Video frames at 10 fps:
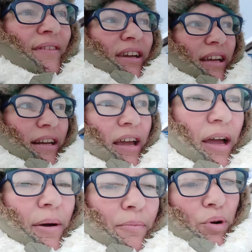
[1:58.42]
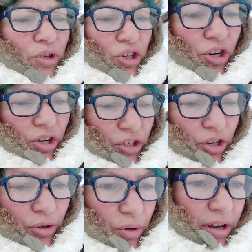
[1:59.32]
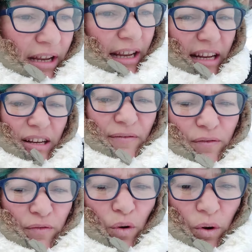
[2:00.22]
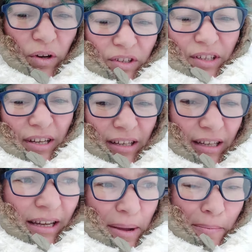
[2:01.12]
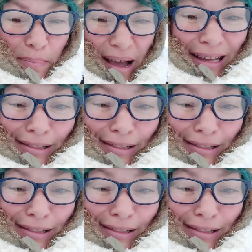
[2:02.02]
get it pushed on you and enforced by